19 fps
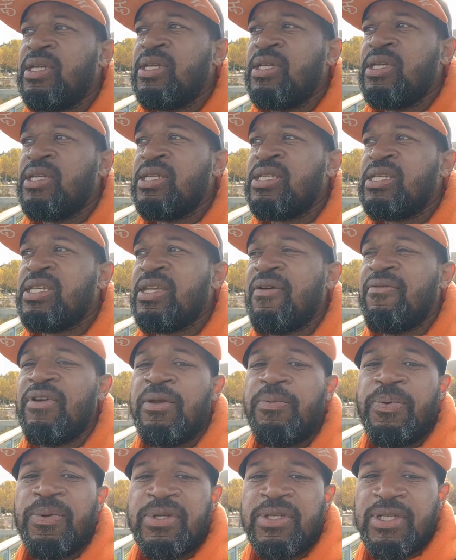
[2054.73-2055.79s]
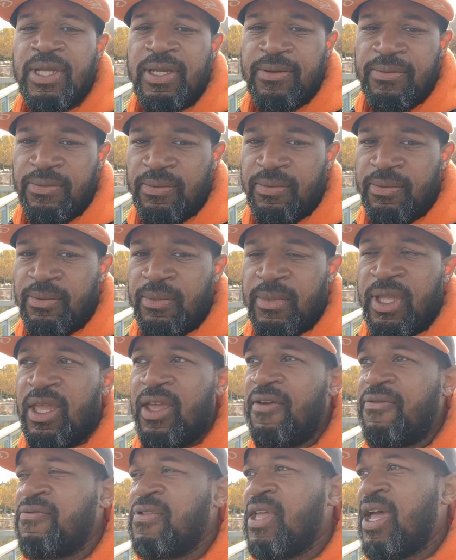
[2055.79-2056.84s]
70%,
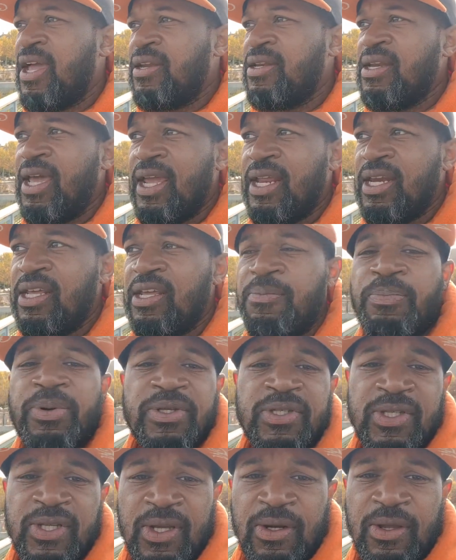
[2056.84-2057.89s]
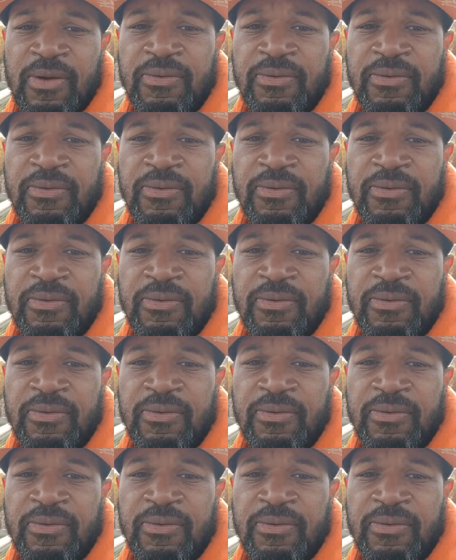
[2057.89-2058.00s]
if not 90%